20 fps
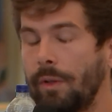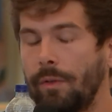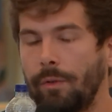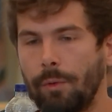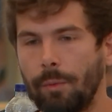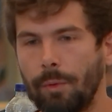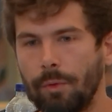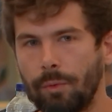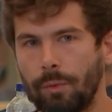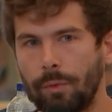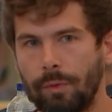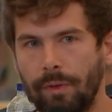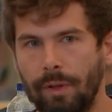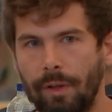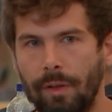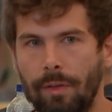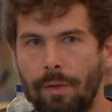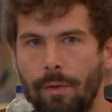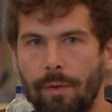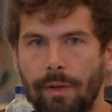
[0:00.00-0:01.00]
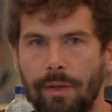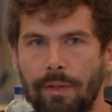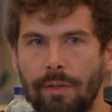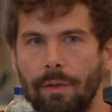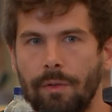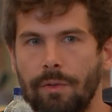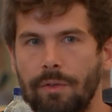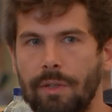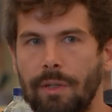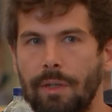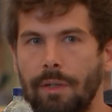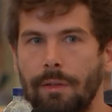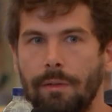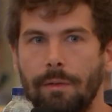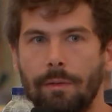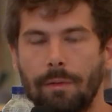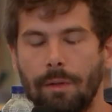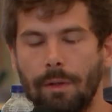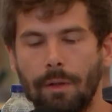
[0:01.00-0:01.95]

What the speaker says: if you want to tether it on chain,